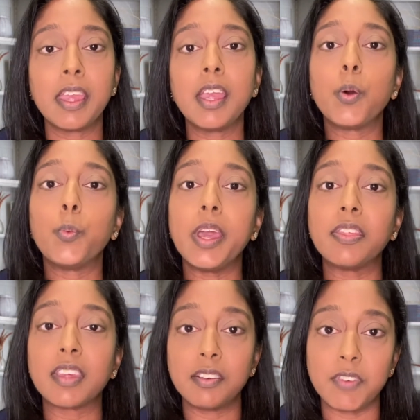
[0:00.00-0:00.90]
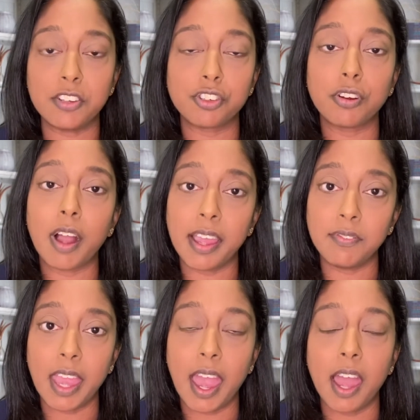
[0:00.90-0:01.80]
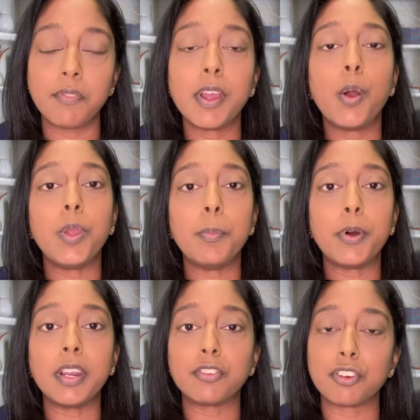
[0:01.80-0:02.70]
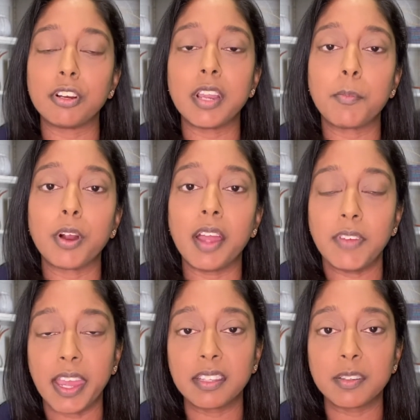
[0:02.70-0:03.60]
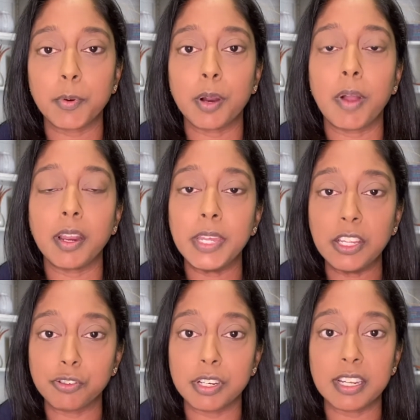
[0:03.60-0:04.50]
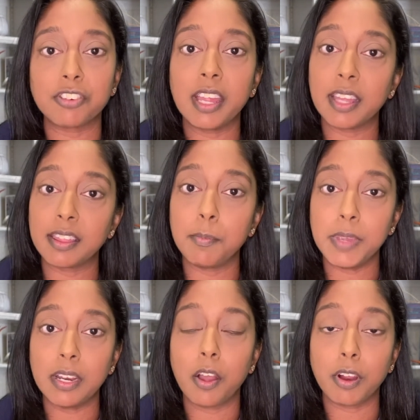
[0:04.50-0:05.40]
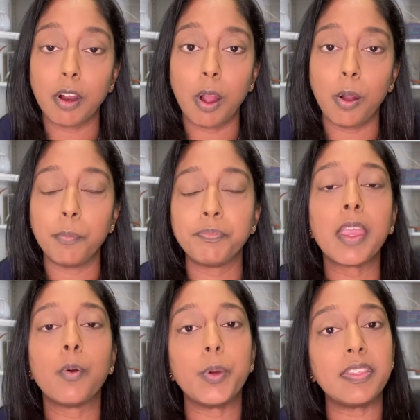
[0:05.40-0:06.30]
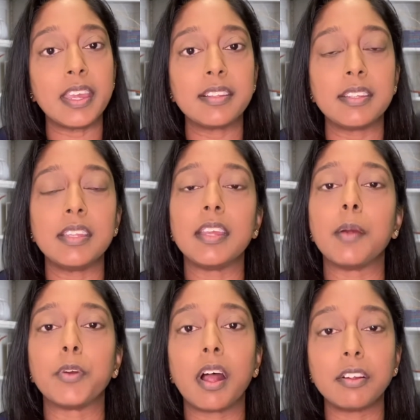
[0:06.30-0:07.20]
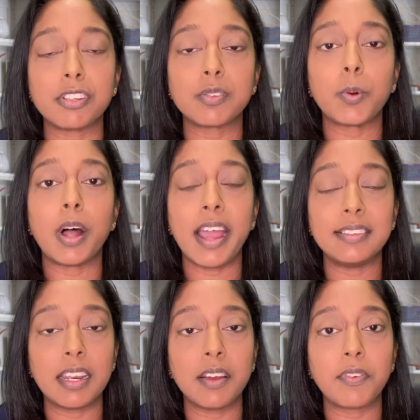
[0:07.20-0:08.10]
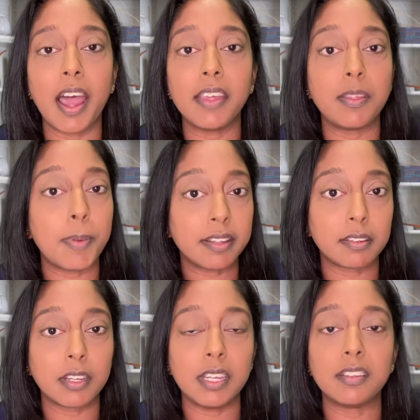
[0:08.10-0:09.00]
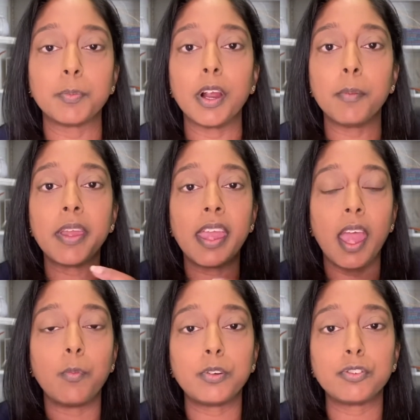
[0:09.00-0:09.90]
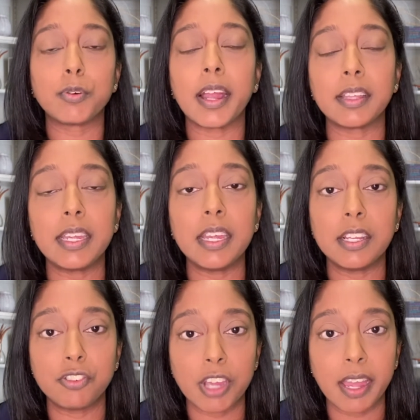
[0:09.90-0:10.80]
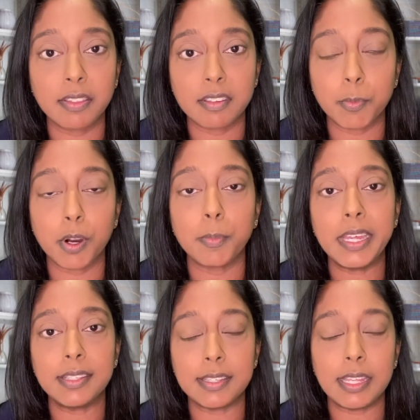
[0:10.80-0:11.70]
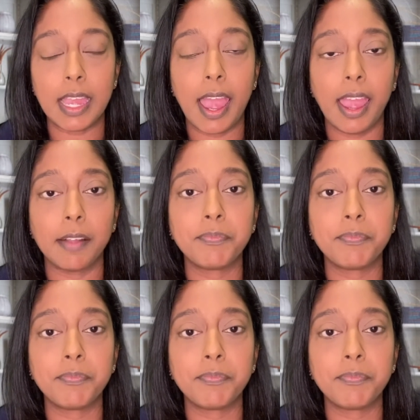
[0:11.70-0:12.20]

With conventional IVF, we put a certain number of egg and sperm on a petri dish and let them meet on their own. With ICSI, the embryologist will identify the best looking sperm and will directly inject the sperm into the egg.